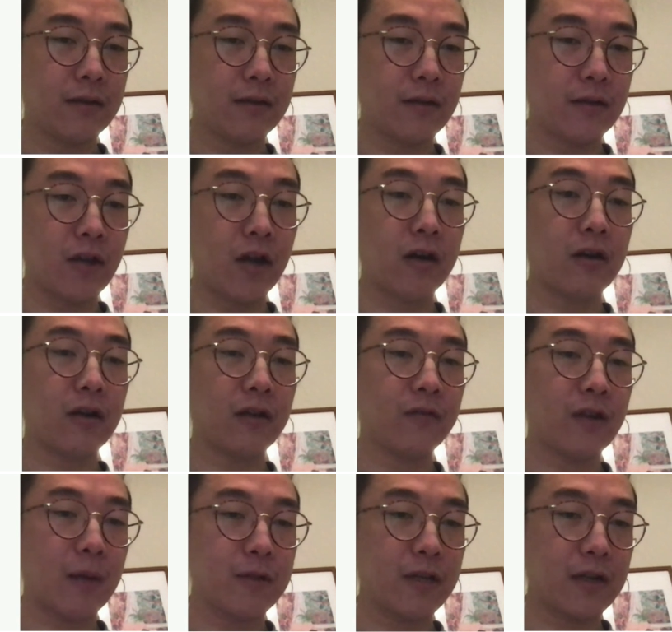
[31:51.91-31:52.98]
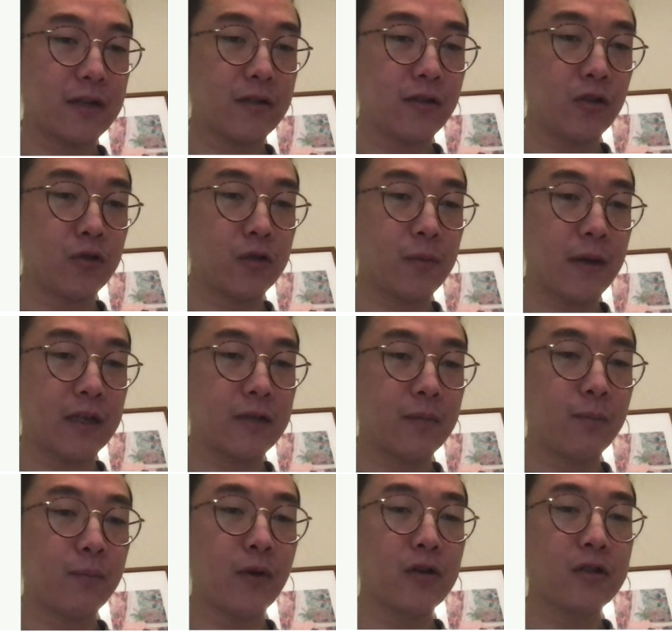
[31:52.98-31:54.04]
the younger lived objects, new space.
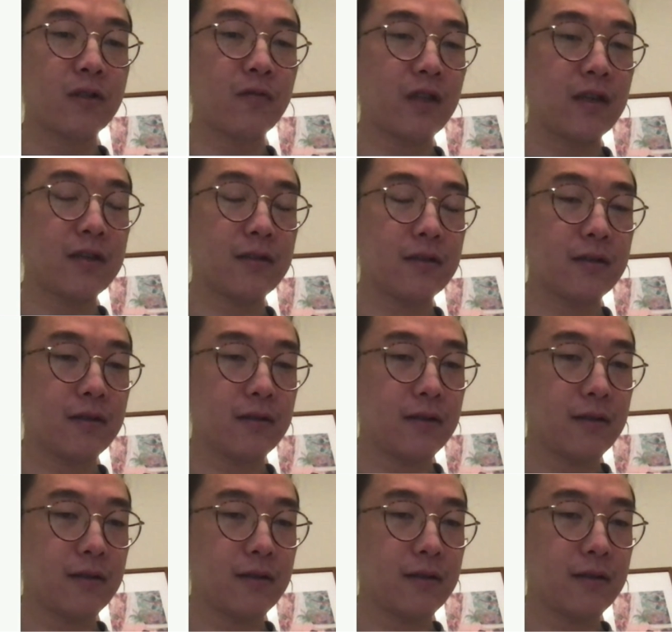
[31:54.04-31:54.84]
Most of these